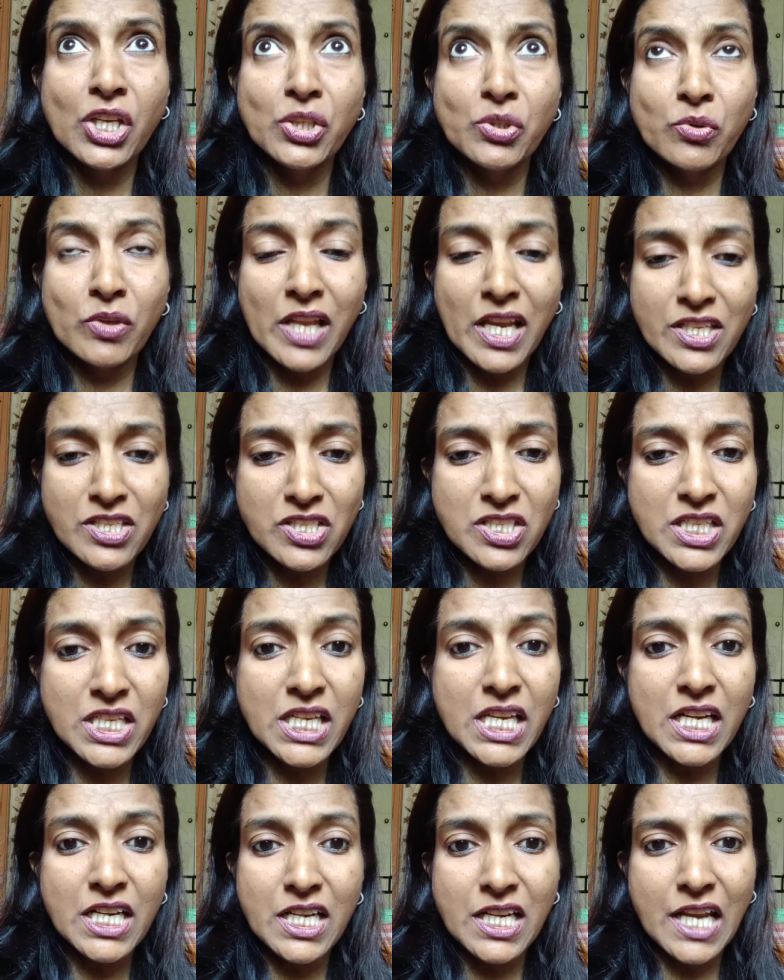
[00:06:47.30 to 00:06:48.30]
You'll actually
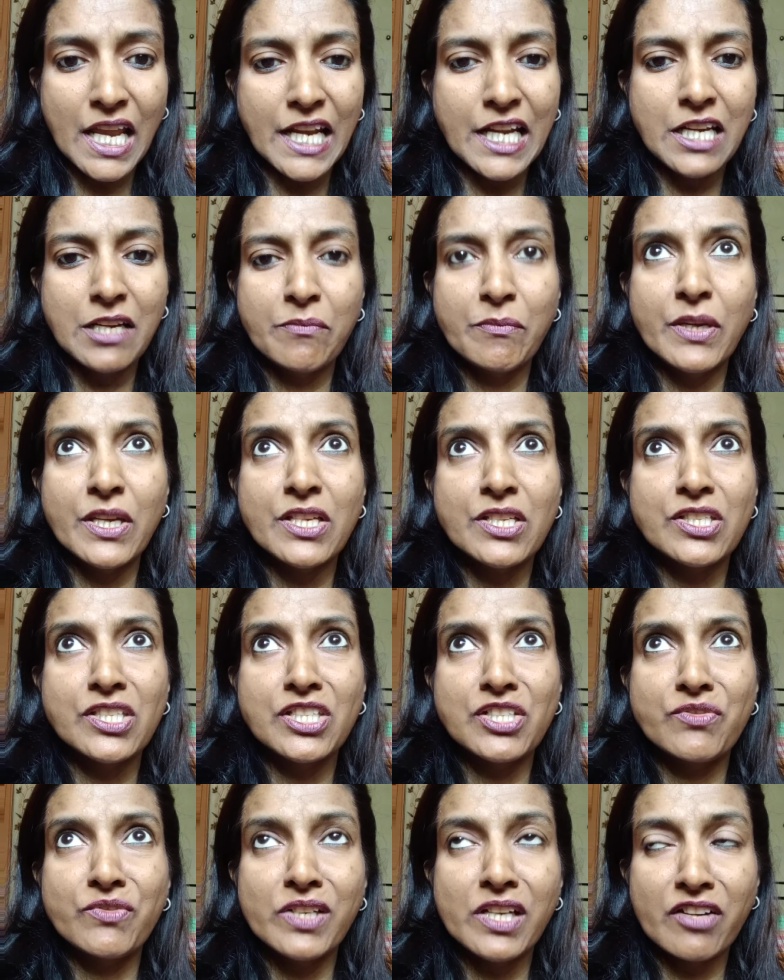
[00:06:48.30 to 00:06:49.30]
get nightmares.
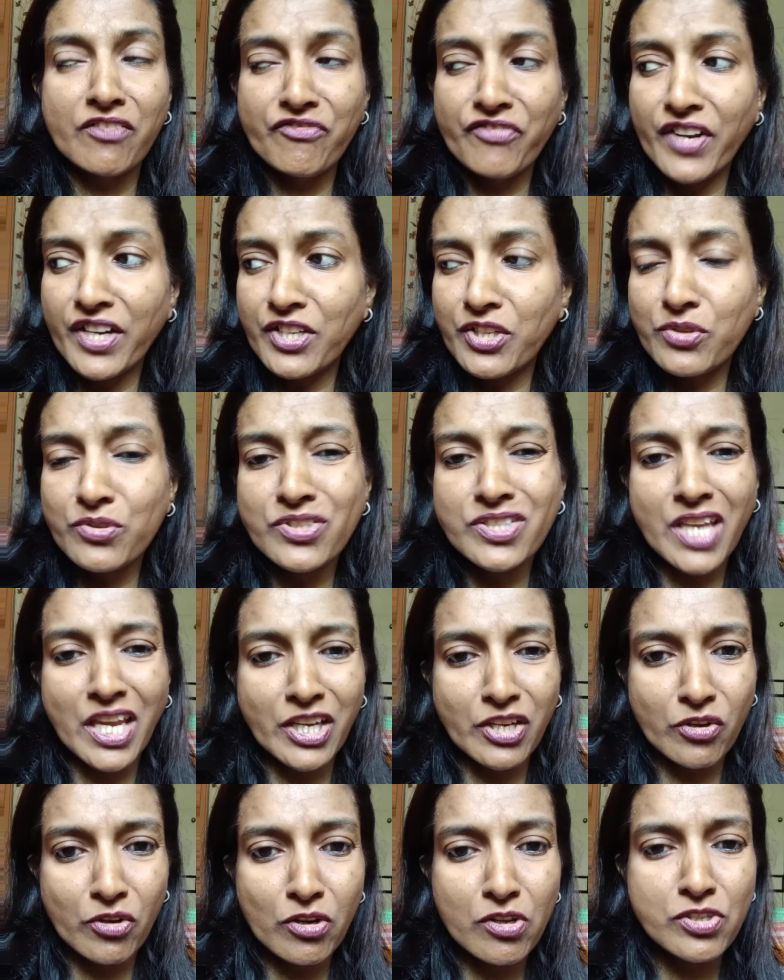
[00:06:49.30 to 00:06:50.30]
It will affect you
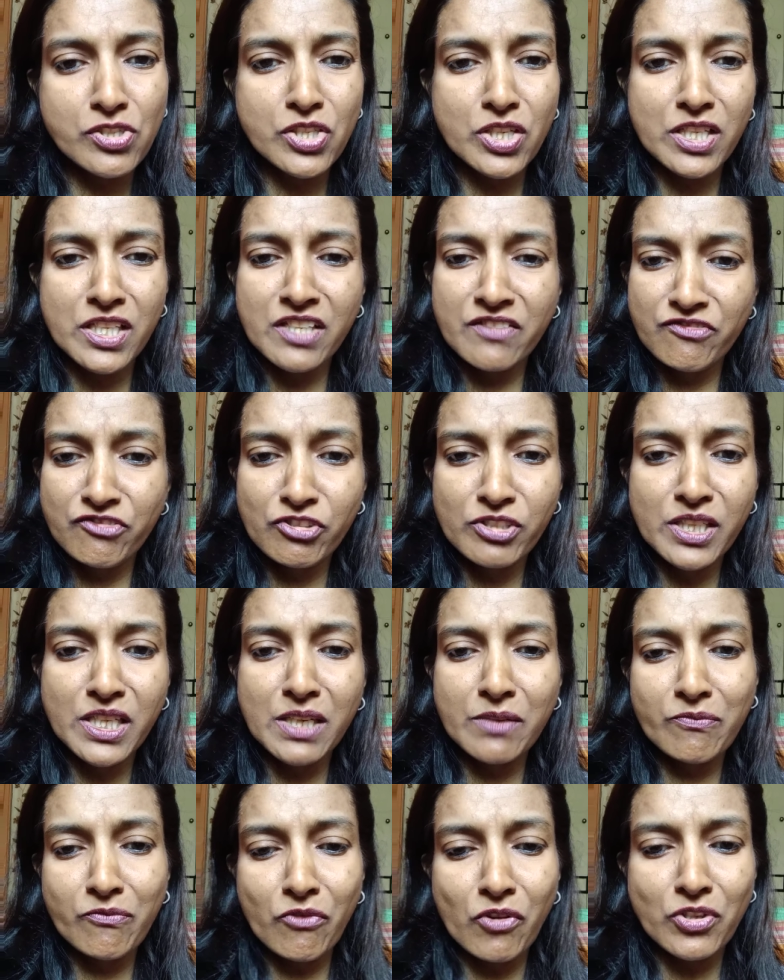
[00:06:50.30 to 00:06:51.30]
psychologically if you
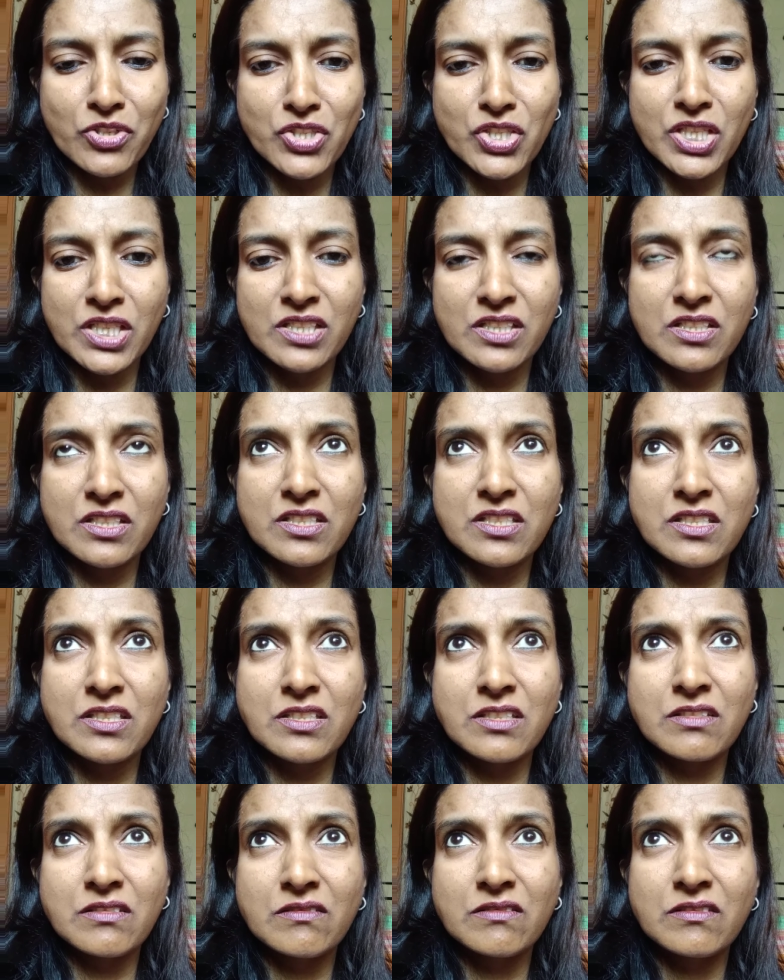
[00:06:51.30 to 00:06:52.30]
keep watching
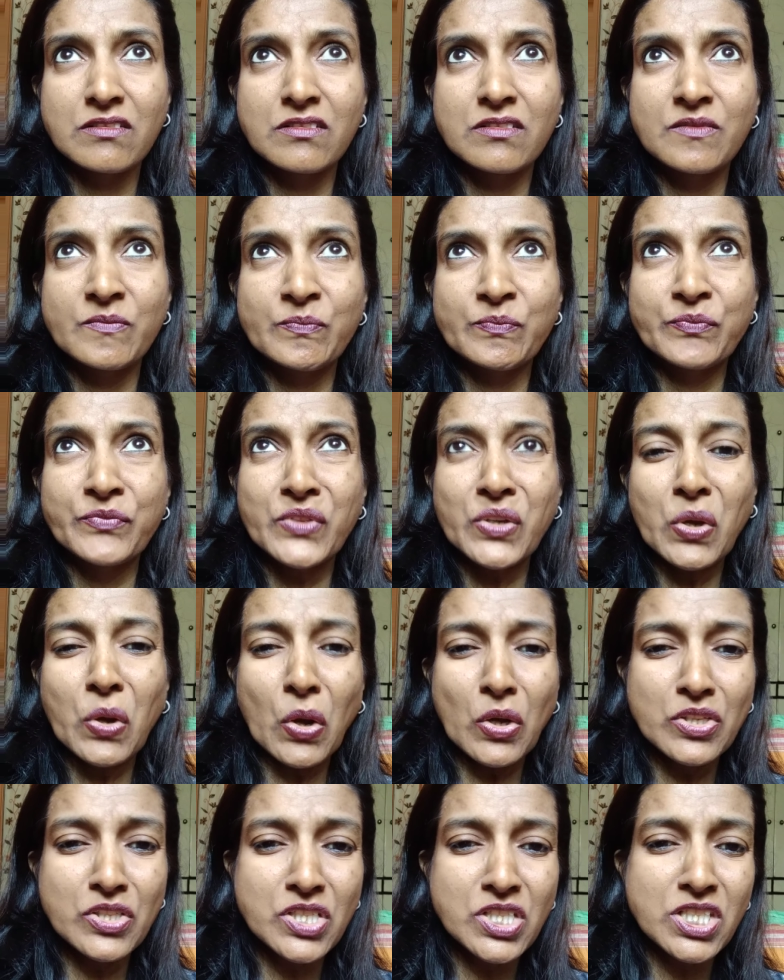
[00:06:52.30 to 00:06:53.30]
this.
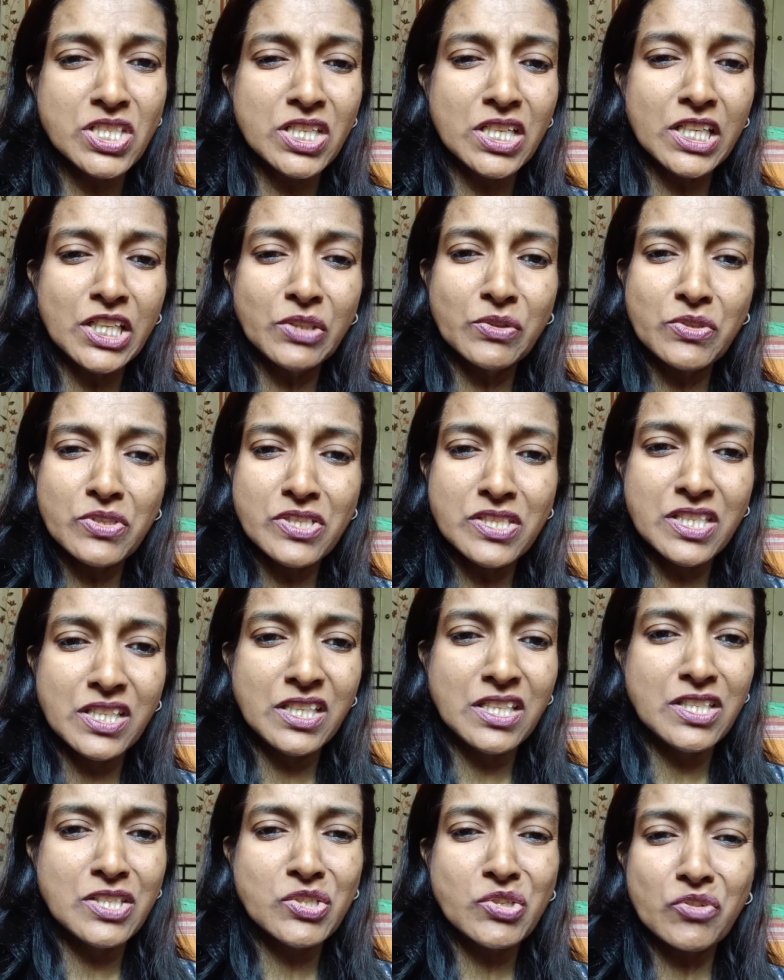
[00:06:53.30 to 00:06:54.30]
Constantly those
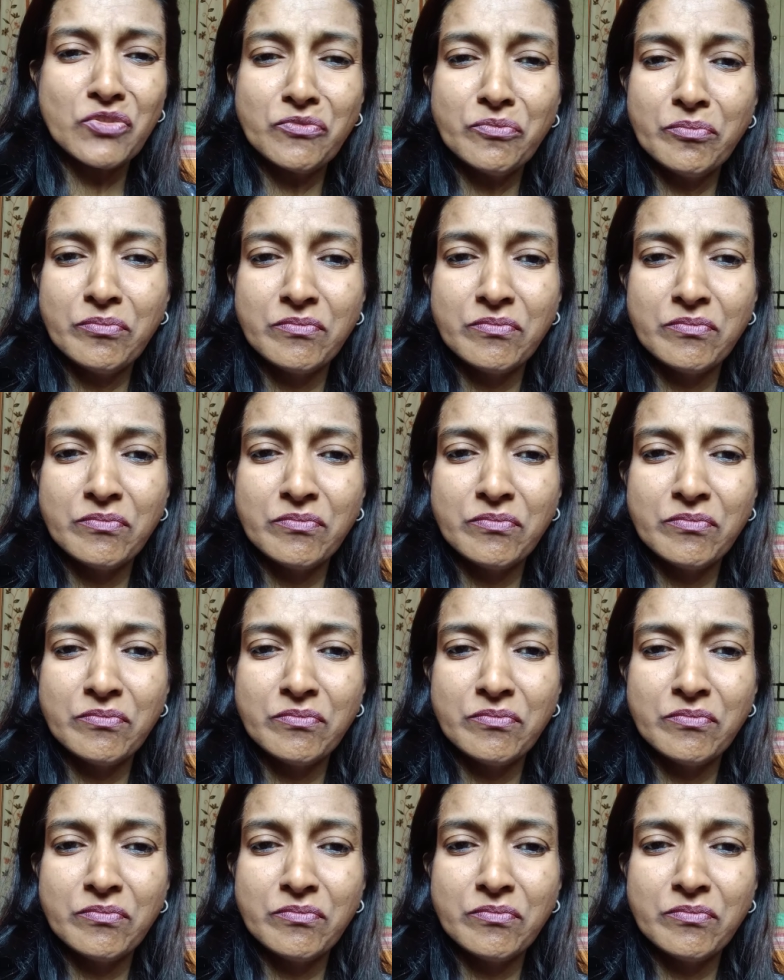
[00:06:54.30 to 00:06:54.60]
scenes of,